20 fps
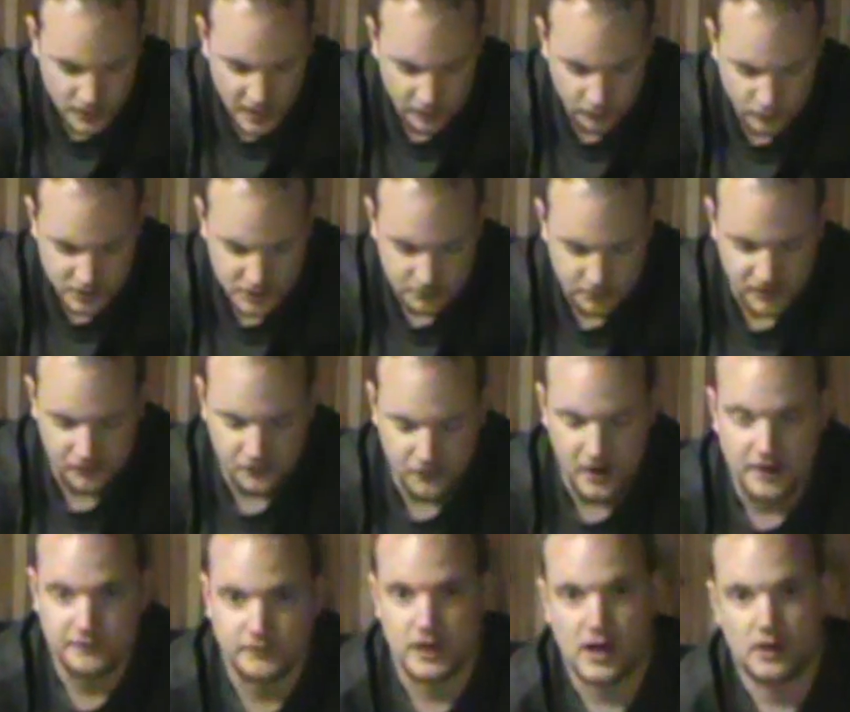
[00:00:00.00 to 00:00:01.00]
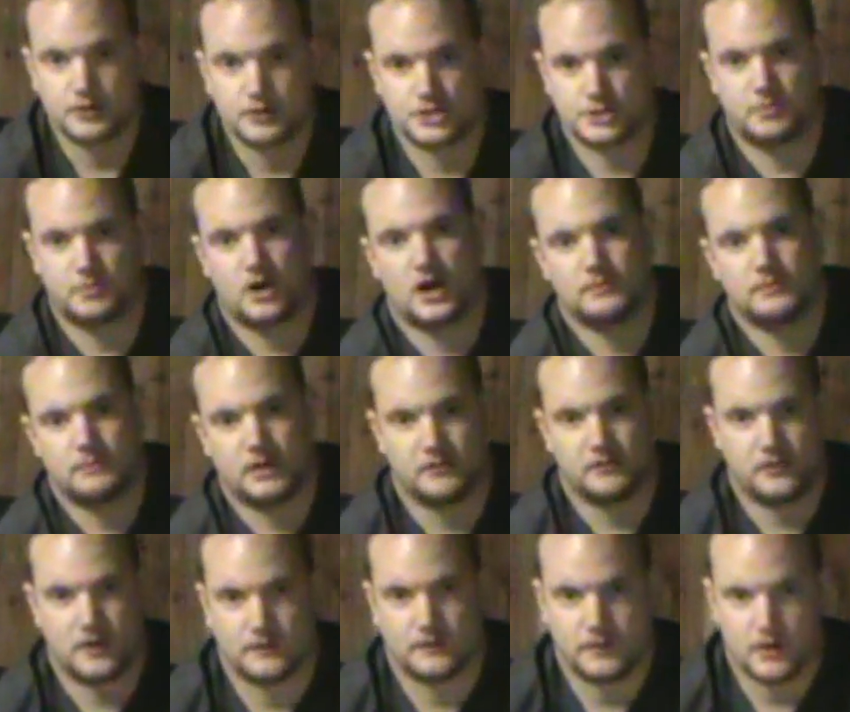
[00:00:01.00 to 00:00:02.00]
I went to my $5 spot, my
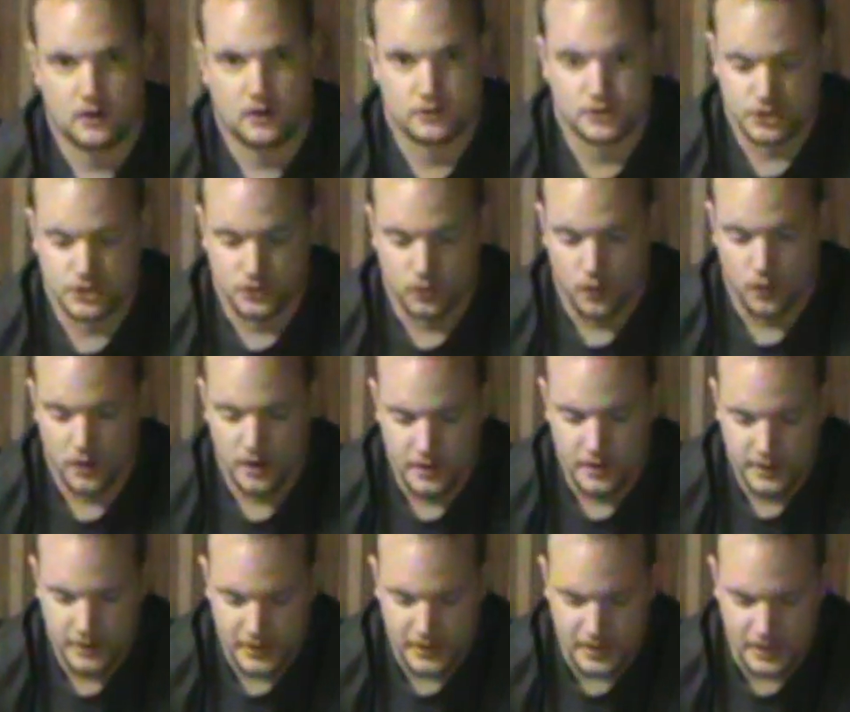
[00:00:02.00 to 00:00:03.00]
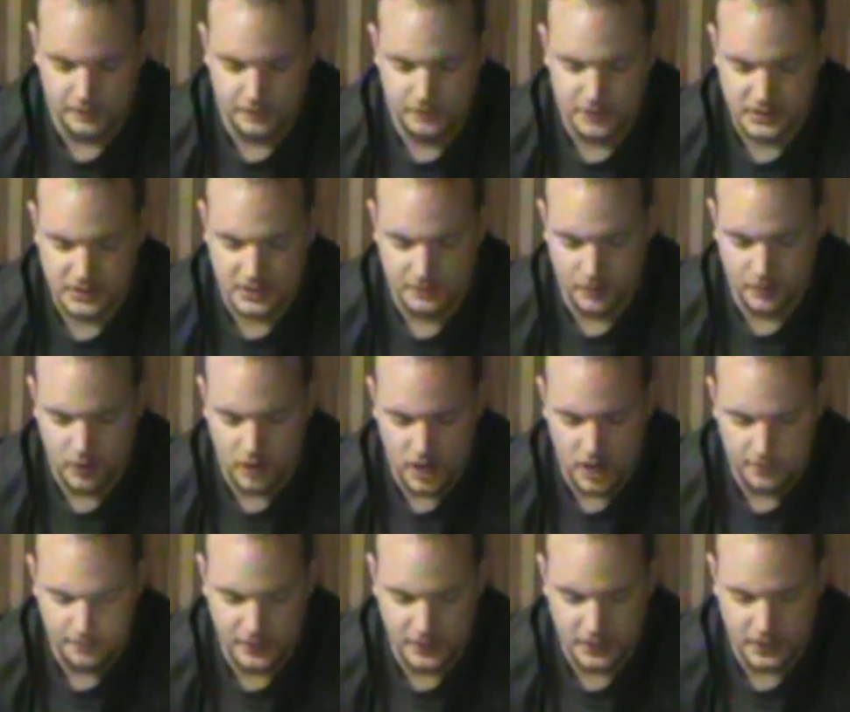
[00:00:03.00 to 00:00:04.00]
$5 store, and I picked up a
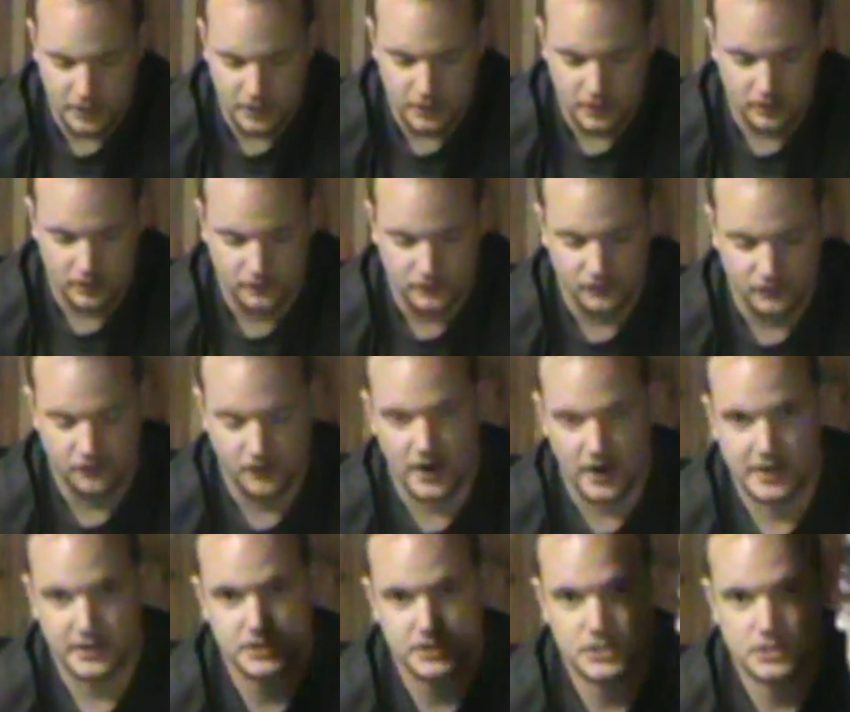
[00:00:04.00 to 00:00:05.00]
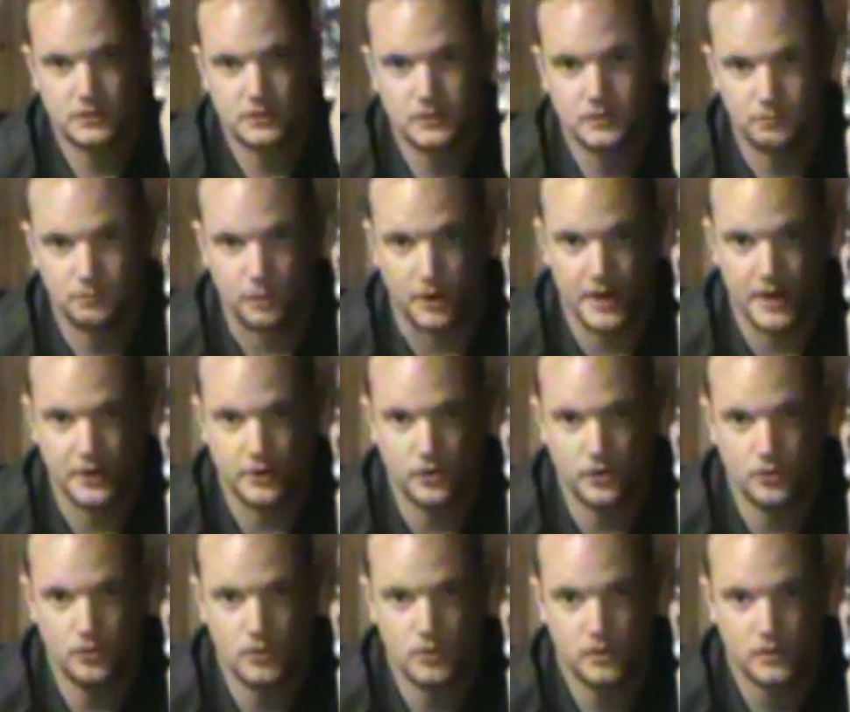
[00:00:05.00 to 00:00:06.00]
copy of Defiance, brand
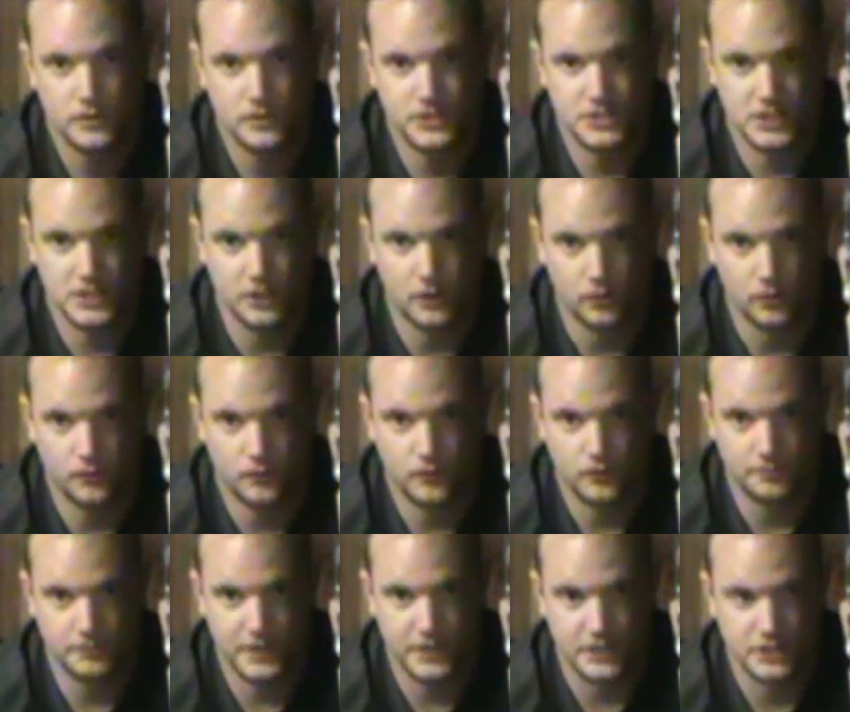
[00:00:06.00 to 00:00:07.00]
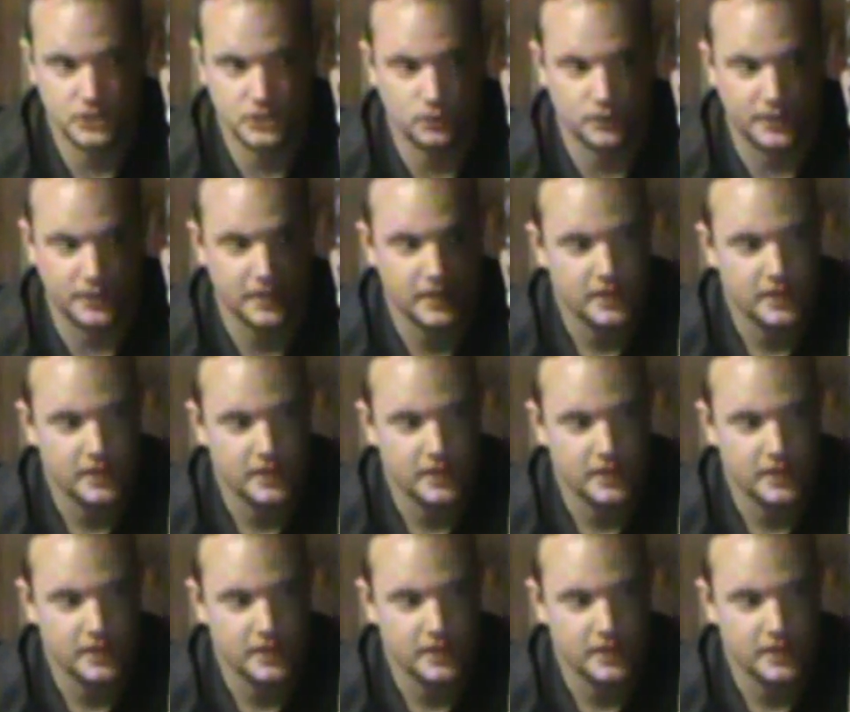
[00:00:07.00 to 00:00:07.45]
new, sealed for the PS3.